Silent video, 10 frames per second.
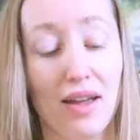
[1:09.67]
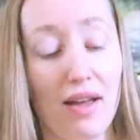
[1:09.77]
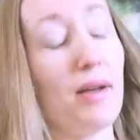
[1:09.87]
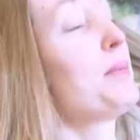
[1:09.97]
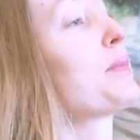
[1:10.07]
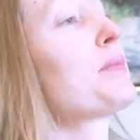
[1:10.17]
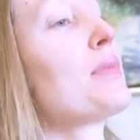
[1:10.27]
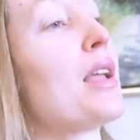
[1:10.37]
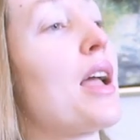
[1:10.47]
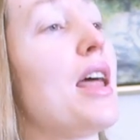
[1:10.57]

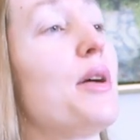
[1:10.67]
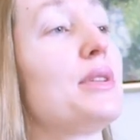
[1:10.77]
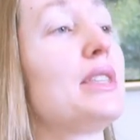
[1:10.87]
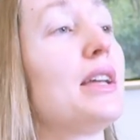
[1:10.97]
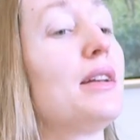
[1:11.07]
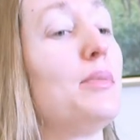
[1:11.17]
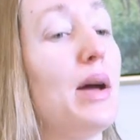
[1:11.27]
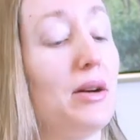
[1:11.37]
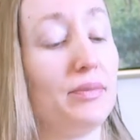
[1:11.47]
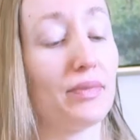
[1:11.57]
And I was thinking
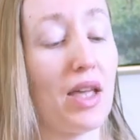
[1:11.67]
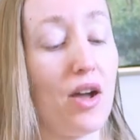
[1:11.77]
about